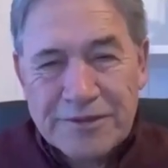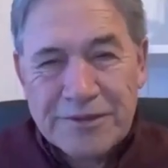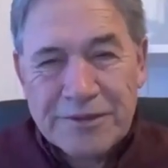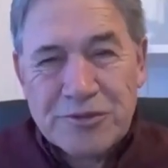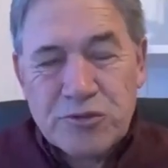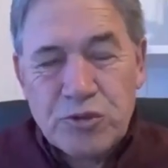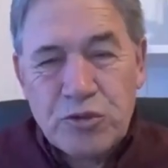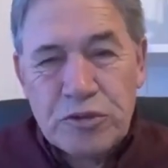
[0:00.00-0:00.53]

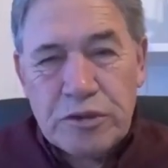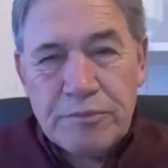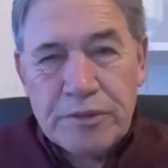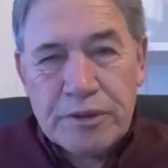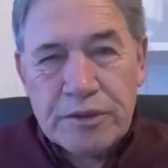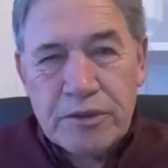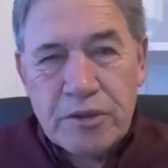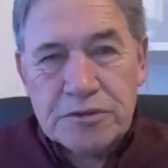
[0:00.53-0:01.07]
That's
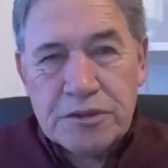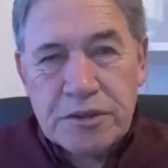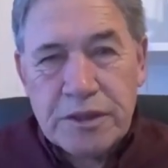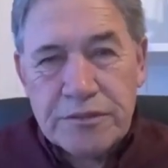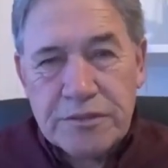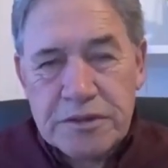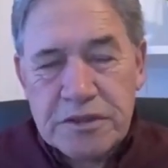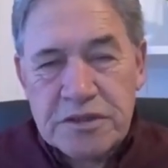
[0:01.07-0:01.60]
extraordinary because
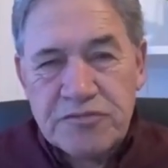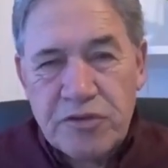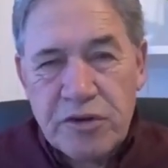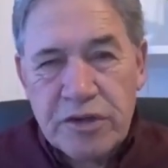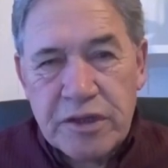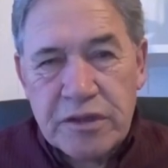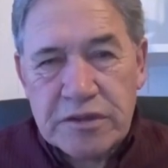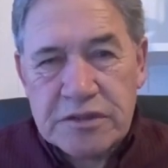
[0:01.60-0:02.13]
you, this is
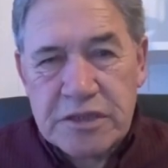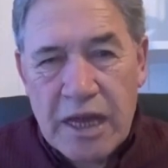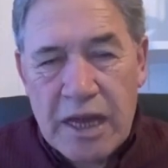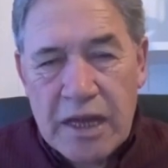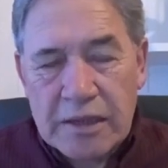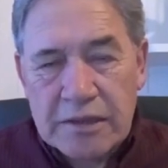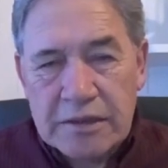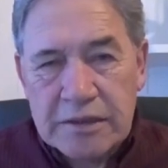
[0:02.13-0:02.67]
very
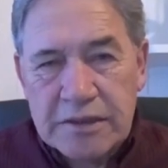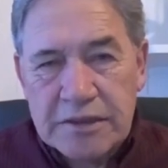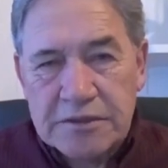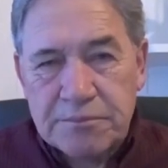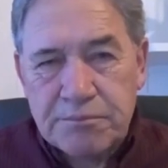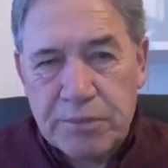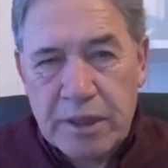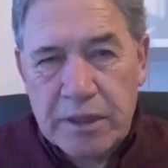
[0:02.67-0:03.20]
stark.
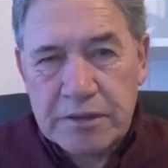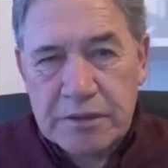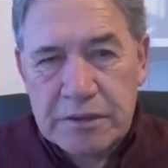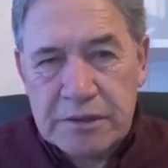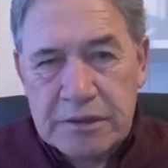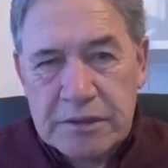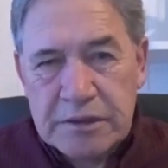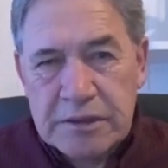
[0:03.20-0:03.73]
It's
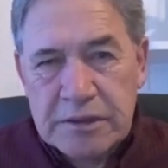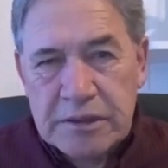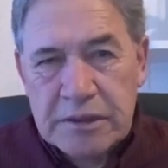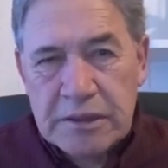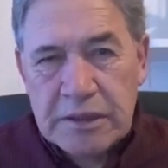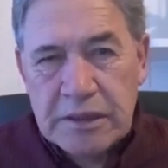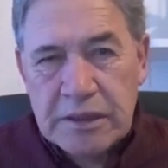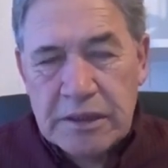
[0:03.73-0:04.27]
blunt.
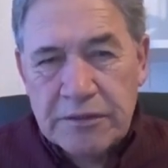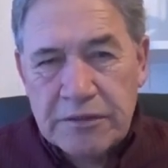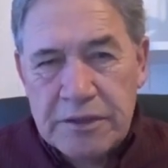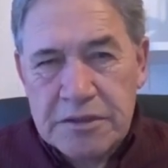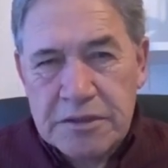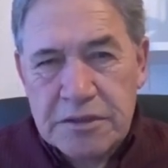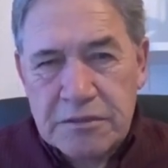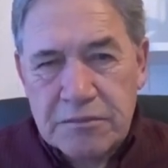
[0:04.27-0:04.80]
Uh,
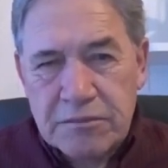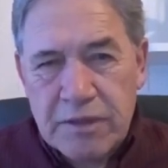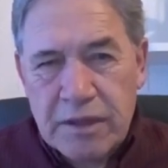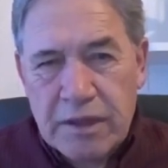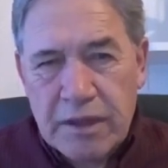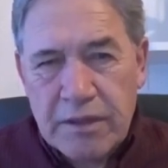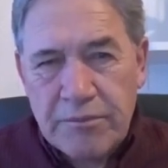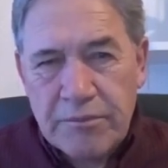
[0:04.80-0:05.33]
this
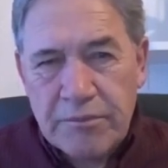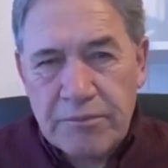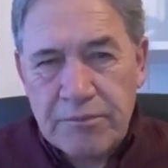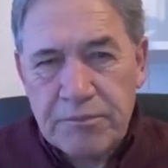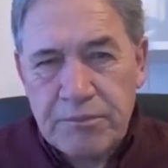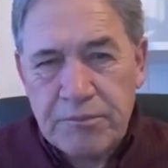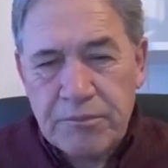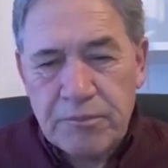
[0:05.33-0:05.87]

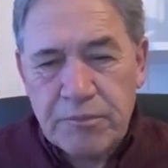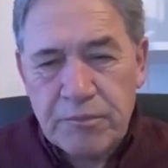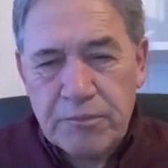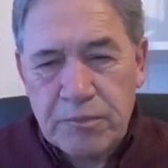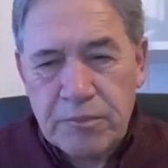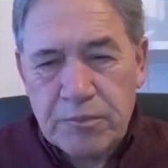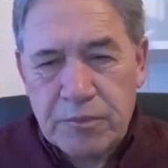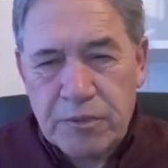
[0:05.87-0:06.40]
um,
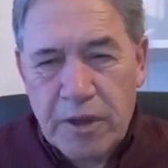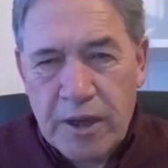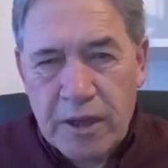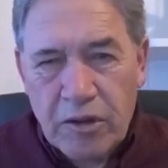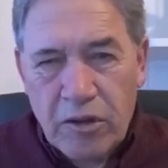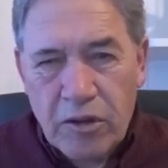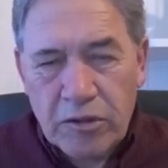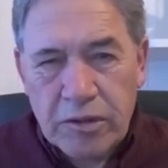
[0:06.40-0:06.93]

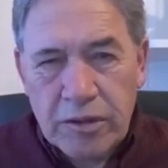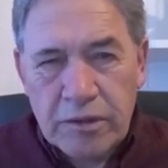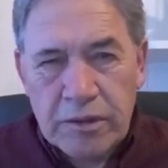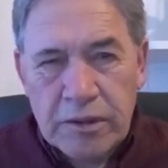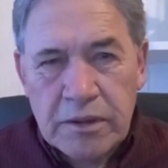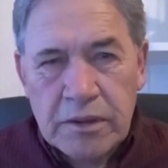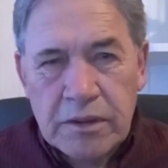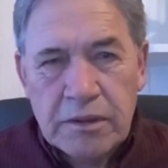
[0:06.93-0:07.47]

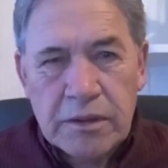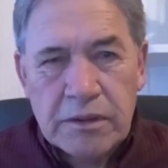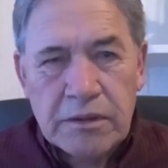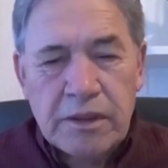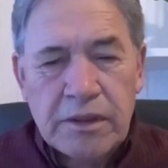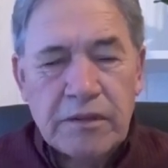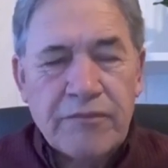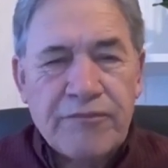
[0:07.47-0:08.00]
dialogue
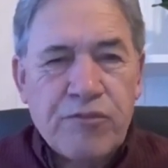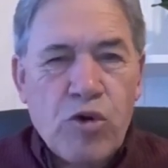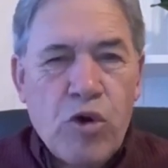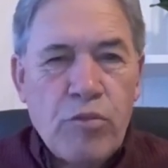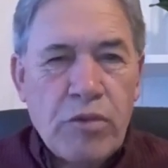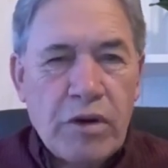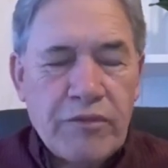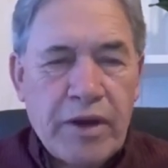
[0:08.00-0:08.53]
in the
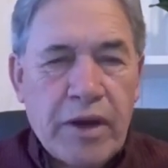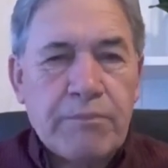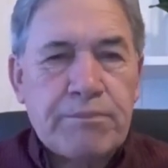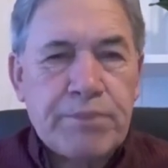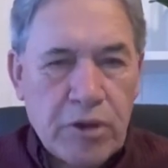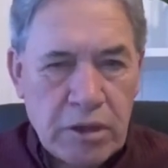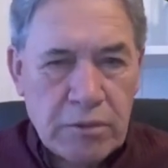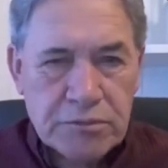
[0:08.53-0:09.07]
form of
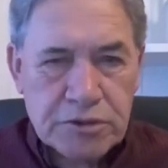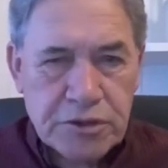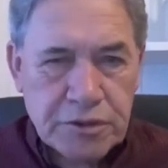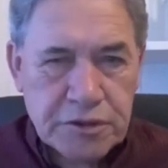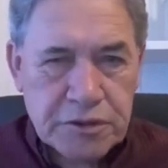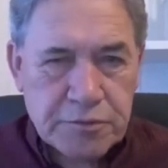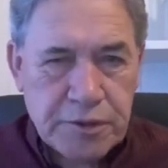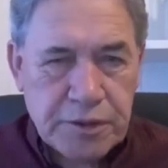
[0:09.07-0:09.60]
a poem,
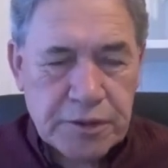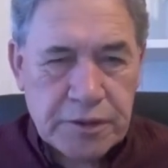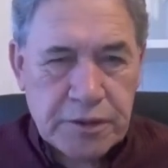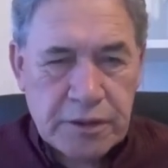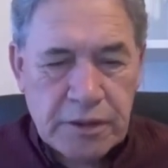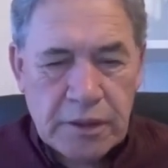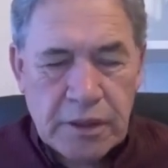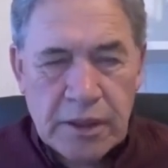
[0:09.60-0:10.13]
so to speak,
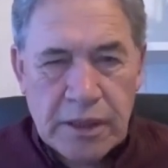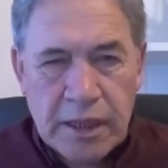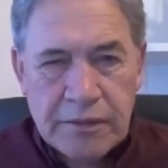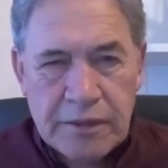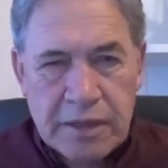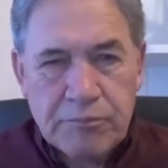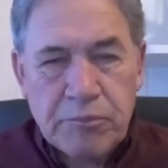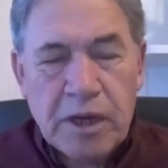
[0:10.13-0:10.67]

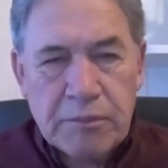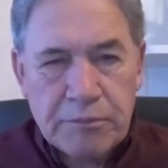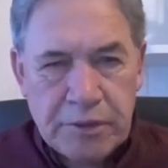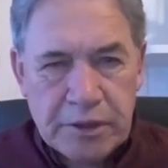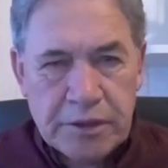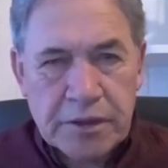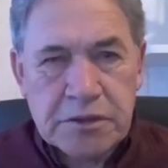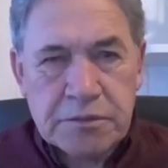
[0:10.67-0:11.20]
and that
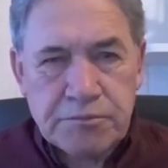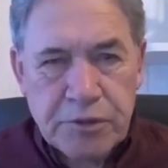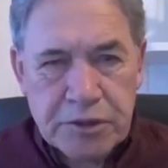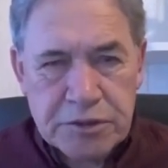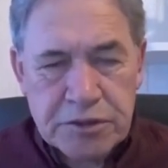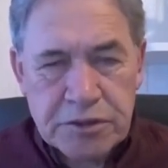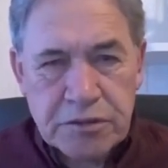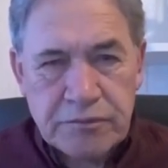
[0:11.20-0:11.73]
might be an
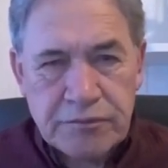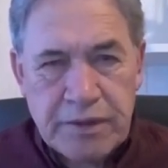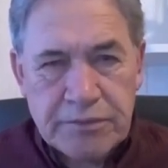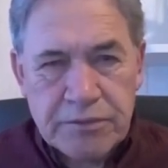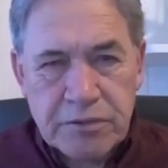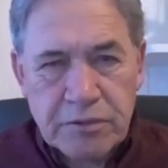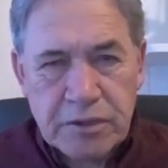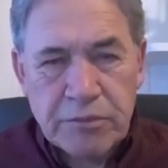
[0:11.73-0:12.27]
expression of
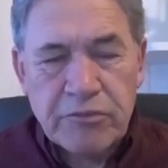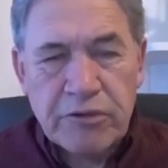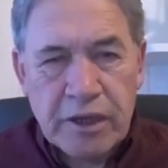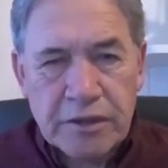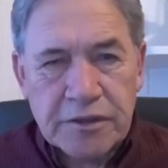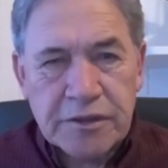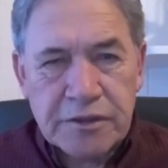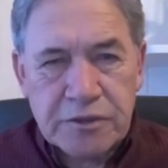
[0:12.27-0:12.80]
absolute
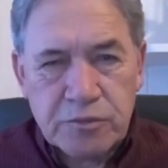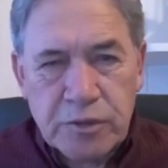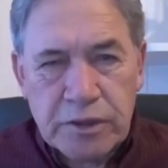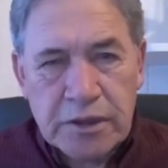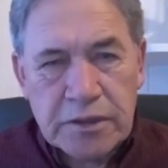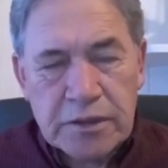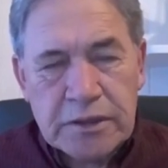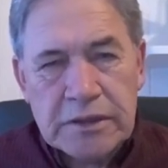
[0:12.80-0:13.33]
liberality as
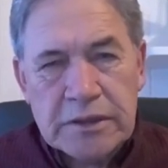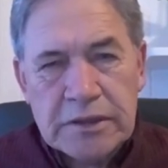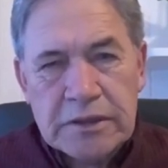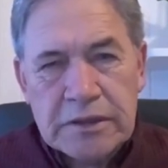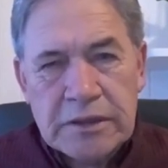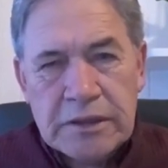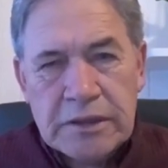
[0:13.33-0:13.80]
well.